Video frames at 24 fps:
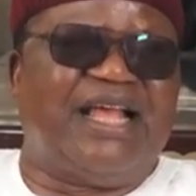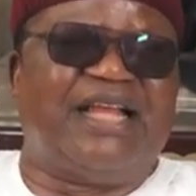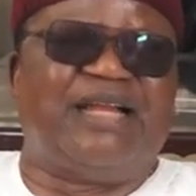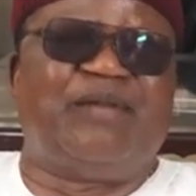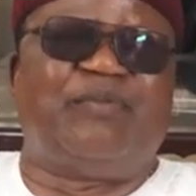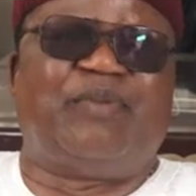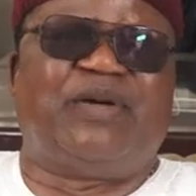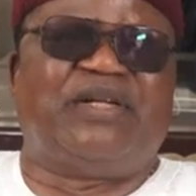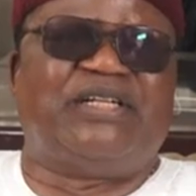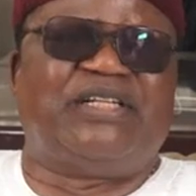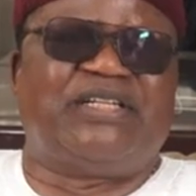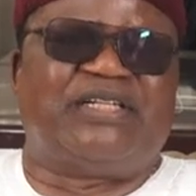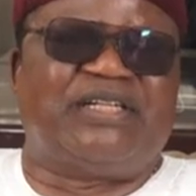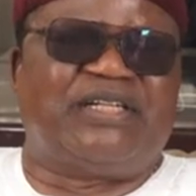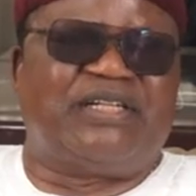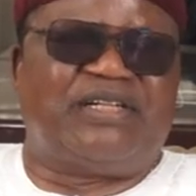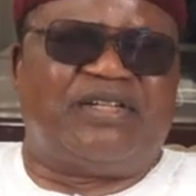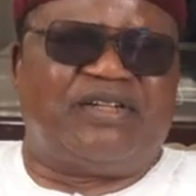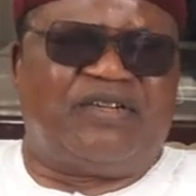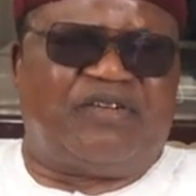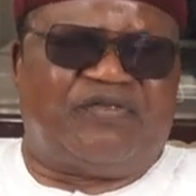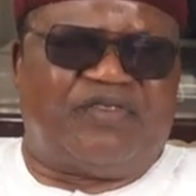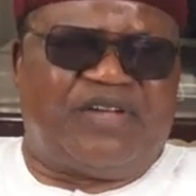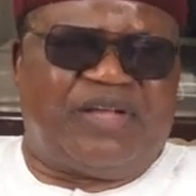anybody
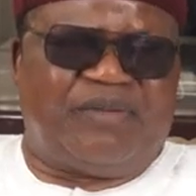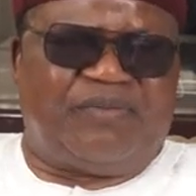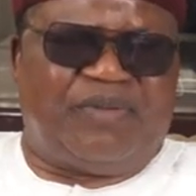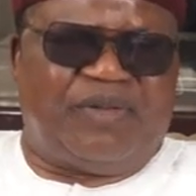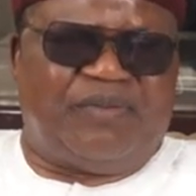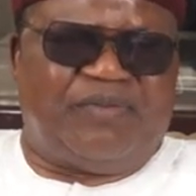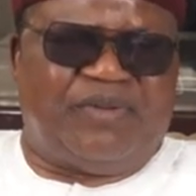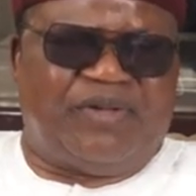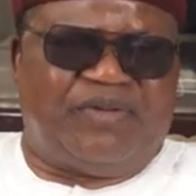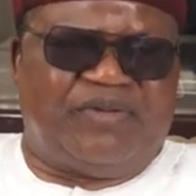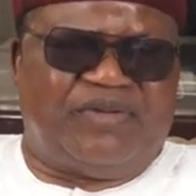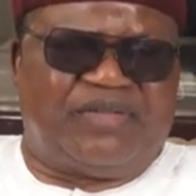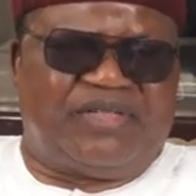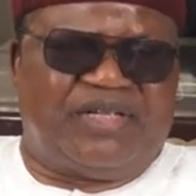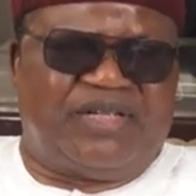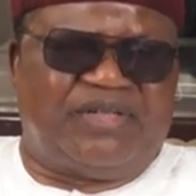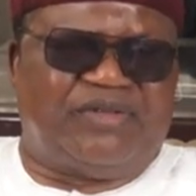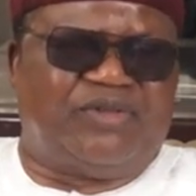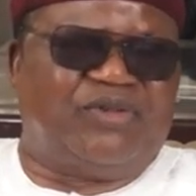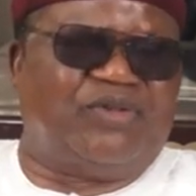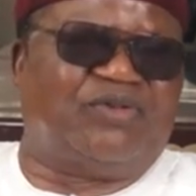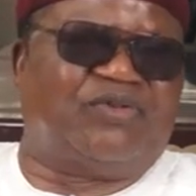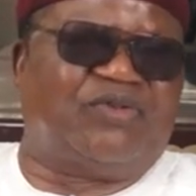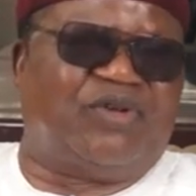thinking of IBB will
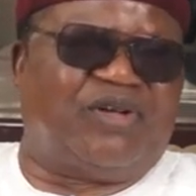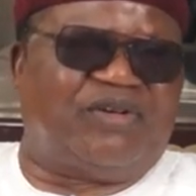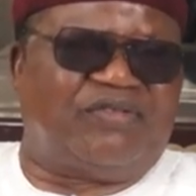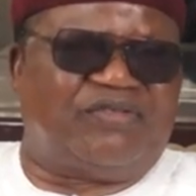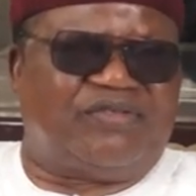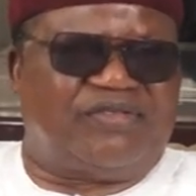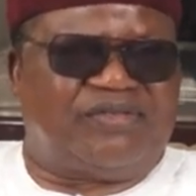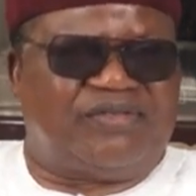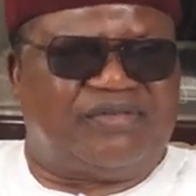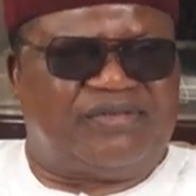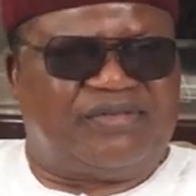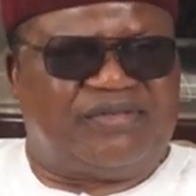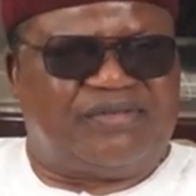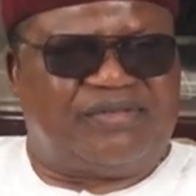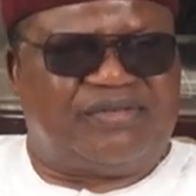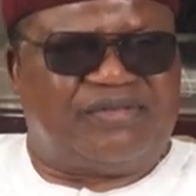say June 12th.